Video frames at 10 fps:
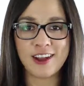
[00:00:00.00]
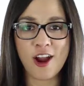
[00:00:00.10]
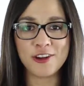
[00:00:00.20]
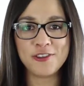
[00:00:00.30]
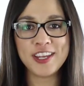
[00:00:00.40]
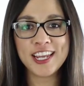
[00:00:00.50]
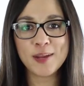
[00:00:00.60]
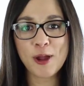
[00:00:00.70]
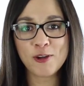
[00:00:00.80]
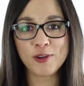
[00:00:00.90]
Are you thinking
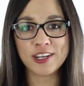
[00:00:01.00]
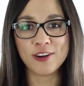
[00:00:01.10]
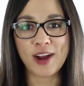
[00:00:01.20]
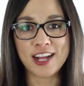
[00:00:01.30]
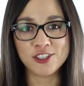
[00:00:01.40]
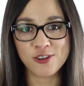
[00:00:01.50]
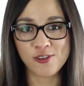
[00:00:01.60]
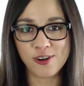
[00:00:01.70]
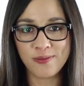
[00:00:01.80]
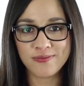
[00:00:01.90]
about going to grad
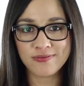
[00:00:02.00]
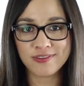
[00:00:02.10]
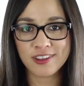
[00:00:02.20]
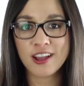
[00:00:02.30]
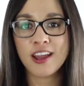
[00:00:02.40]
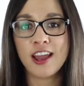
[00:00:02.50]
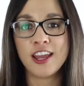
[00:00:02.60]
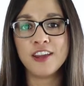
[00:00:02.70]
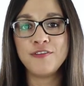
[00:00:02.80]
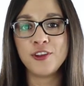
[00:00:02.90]
school?
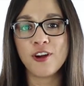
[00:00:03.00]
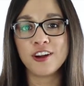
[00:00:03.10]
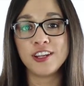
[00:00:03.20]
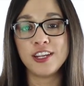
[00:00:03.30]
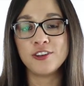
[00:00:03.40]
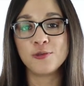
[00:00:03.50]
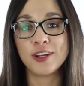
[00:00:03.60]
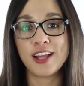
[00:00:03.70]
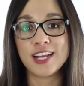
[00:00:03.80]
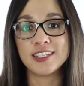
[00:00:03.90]
If you are, you need to
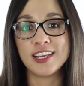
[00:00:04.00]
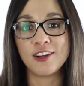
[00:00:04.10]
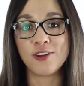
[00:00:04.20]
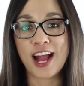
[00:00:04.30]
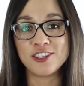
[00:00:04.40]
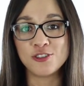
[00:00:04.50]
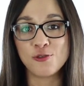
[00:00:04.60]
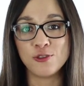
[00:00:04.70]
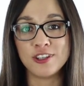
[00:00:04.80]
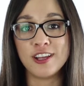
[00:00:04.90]
realize that grad
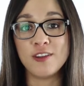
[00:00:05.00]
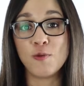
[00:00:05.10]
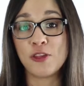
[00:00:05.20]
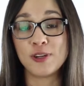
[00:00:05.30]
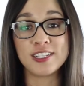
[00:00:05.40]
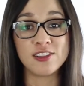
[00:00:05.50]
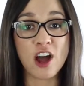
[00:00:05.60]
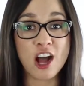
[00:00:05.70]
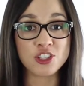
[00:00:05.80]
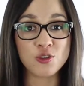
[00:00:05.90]
school, whether it's
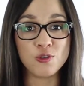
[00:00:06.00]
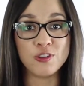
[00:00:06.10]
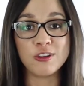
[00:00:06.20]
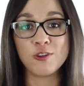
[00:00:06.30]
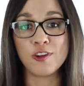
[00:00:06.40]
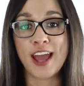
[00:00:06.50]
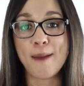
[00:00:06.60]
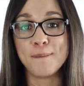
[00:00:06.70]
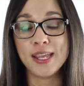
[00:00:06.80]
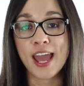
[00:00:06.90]
law school or an
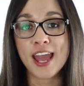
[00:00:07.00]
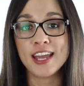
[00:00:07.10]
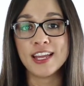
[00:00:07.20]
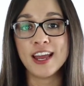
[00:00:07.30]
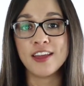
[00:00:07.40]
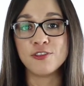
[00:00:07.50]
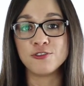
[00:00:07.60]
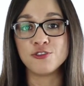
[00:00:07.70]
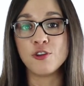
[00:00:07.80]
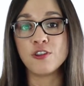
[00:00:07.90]
MBA,
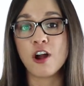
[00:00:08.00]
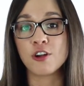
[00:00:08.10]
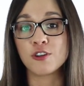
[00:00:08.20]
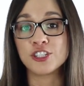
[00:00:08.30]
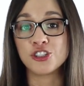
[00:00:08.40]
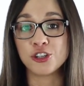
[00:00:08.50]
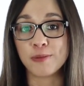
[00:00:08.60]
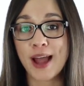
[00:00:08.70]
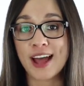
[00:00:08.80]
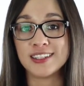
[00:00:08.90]
there's no longer a sure
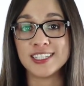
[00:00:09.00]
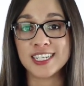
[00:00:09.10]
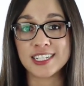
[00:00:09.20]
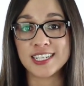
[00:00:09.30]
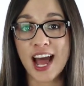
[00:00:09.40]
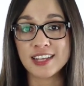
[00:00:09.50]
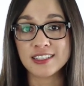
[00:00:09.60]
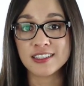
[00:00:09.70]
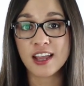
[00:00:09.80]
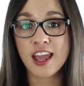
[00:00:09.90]
path to
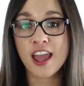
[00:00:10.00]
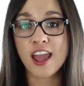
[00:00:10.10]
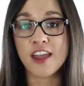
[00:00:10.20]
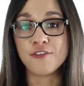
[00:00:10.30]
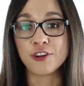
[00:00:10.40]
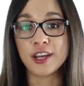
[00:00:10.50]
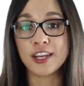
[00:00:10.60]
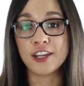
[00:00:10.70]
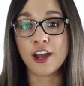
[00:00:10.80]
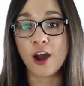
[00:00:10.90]
success. If you're
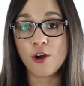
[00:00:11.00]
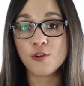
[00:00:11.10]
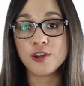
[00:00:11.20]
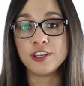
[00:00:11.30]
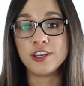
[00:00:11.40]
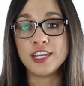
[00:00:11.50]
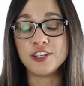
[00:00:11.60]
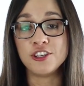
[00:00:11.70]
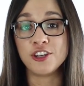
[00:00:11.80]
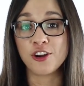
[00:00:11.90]
going to go, you need
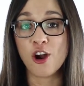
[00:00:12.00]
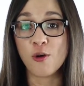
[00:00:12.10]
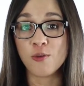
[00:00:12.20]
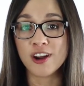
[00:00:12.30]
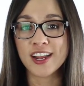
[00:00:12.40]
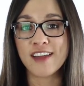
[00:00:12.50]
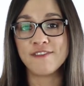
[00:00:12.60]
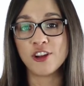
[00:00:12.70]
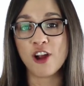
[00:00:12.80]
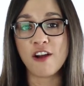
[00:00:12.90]
to do your homework and
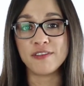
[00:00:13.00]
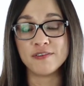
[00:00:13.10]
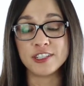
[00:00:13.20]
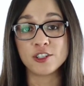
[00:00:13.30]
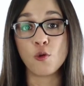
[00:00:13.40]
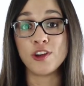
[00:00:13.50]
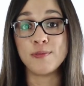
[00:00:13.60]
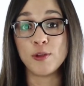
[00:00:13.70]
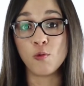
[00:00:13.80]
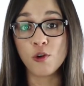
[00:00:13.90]
figure out if it's going
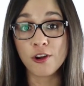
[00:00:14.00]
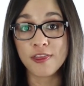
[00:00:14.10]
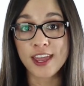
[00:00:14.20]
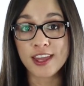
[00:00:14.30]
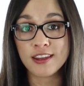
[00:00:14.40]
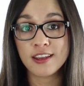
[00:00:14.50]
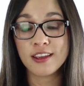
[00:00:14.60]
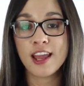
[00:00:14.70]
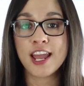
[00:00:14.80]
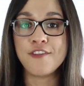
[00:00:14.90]
to be worth it.
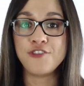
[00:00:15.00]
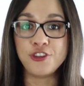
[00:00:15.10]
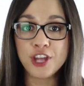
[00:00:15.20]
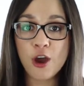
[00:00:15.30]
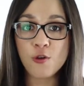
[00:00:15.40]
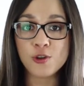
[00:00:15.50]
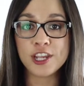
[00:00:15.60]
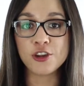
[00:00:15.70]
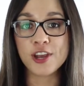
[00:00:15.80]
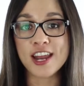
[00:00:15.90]
If you don't,
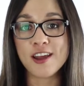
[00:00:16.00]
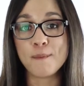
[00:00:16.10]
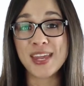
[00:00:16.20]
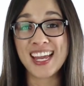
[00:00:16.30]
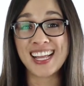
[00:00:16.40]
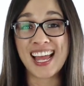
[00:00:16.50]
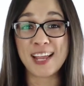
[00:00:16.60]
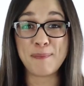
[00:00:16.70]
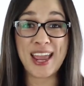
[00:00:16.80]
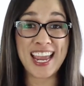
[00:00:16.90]
it could end up being
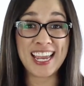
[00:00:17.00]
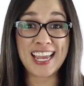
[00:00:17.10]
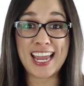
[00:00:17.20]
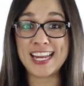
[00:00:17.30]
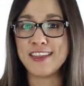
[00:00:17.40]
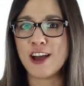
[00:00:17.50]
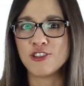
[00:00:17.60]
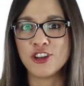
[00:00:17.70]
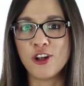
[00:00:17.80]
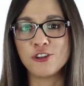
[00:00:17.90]
like paying
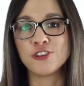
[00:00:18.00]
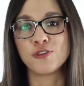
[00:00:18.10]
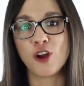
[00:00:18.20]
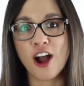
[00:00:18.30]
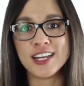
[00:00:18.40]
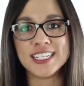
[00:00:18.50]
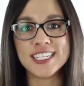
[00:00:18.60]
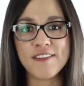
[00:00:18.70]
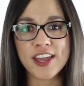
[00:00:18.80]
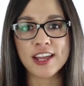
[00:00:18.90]
$80,000 for a Honda
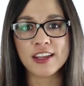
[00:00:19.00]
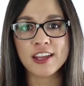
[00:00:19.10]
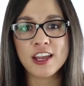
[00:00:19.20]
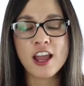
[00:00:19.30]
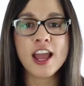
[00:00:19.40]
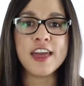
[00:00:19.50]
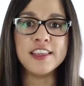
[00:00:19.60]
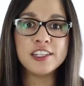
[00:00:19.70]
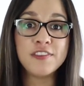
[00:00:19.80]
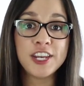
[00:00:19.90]
Civic. In
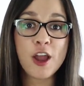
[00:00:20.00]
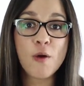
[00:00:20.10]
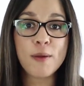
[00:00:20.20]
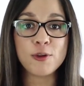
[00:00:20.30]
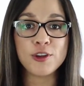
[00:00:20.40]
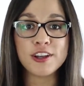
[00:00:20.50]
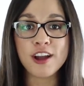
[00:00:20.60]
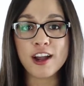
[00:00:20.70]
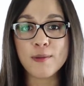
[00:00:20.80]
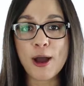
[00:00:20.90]
this video, I'm going to
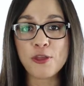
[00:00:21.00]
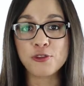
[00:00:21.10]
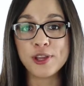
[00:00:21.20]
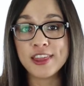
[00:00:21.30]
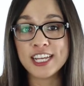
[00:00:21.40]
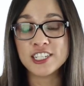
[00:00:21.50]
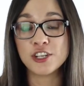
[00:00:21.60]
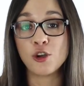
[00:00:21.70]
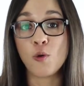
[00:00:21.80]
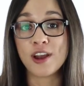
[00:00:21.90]
talk about 3 things
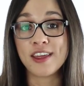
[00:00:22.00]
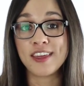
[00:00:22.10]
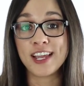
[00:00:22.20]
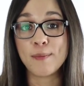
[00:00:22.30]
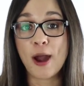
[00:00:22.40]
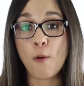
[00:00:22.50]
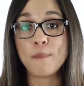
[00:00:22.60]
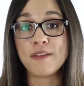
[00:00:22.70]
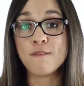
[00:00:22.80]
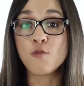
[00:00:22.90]
that you'll want to think about
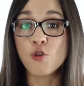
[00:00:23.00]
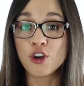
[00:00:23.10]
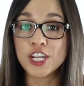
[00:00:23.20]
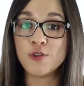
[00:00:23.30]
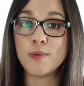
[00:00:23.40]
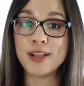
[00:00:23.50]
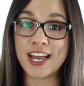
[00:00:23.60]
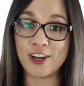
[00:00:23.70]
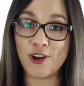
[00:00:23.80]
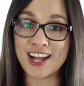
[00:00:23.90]
before you
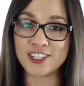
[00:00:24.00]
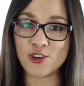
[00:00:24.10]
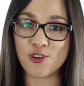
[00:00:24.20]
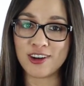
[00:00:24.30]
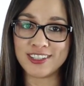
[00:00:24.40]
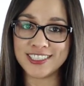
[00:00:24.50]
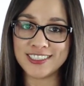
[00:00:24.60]
apply to grad school.